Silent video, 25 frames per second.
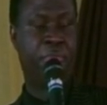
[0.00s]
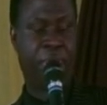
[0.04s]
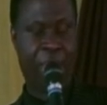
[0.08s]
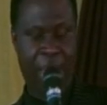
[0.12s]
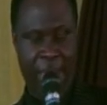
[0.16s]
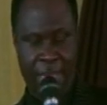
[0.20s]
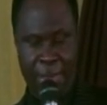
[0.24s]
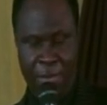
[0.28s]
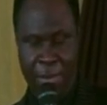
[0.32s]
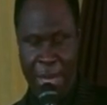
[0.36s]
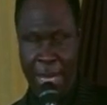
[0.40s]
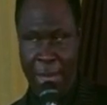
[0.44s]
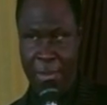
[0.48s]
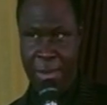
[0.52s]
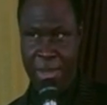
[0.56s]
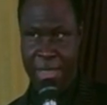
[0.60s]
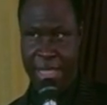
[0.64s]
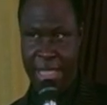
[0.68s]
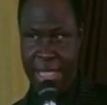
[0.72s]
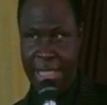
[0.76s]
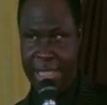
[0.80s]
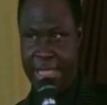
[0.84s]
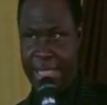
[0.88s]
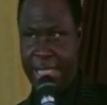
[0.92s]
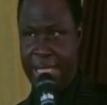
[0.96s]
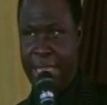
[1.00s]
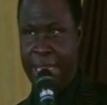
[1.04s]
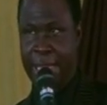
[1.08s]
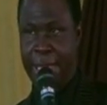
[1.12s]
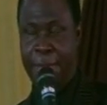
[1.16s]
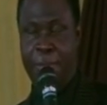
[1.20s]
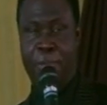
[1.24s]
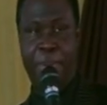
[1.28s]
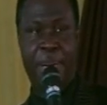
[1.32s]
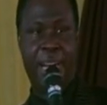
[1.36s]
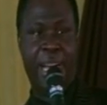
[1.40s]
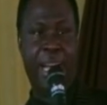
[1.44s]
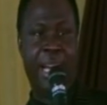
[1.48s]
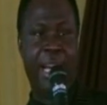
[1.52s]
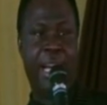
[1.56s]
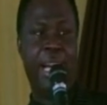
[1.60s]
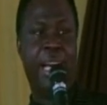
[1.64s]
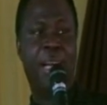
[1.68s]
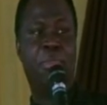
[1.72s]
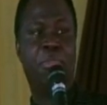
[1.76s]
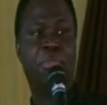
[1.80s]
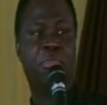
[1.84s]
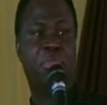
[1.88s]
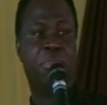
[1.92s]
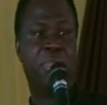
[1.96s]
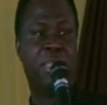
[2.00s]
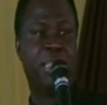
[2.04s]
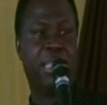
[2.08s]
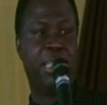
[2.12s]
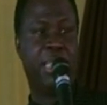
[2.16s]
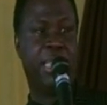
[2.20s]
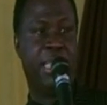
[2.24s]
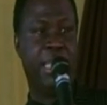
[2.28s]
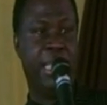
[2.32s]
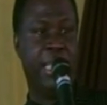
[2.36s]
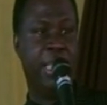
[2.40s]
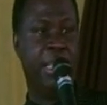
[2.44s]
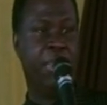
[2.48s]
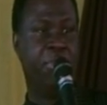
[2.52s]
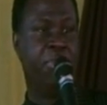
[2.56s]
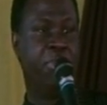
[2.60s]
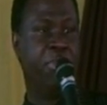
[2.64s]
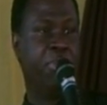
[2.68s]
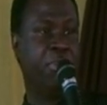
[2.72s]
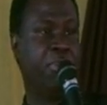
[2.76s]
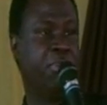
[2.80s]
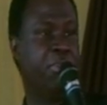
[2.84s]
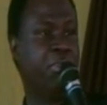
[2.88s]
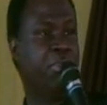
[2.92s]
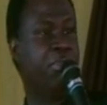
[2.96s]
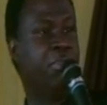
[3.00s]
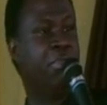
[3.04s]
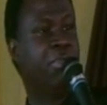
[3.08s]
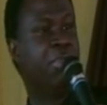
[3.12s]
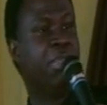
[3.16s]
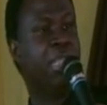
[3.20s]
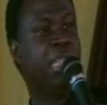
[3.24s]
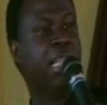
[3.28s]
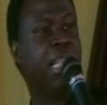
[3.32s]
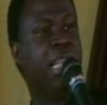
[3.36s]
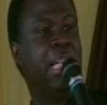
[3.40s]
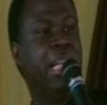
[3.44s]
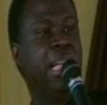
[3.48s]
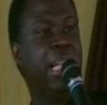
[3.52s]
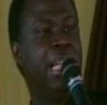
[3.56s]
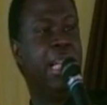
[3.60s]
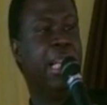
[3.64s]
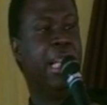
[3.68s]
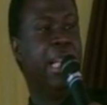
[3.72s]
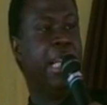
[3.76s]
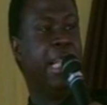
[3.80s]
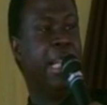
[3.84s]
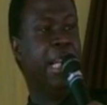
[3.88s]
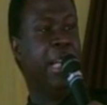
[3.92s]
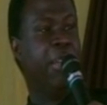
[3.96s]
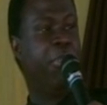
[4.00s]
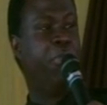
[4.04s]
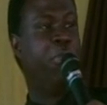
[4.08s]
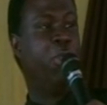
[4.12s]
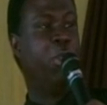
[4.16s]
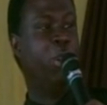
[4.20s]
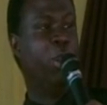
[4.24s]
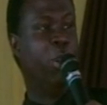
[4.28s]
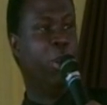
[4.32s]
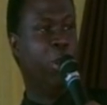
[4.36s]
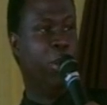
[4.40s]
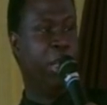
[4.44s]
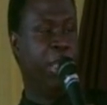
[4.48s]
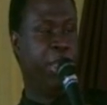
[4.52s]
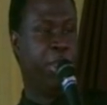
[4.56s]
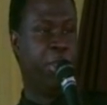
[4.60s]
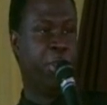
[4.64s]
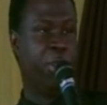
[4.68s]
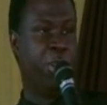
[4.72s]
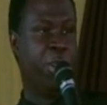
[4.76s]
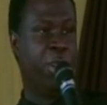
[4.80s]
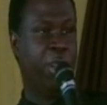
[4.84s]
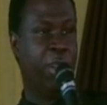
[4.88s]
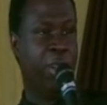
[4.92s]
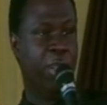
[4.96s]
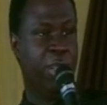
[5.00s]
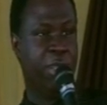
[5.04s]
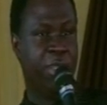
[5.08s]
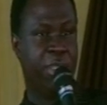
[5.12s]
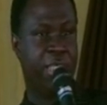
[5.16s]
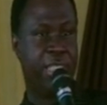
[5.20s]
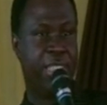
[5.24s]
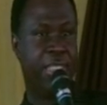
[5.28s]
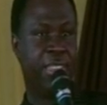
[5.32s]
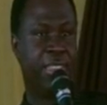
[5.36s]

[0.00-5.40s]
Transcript: The Bible says Abraham gave, he gave glory to God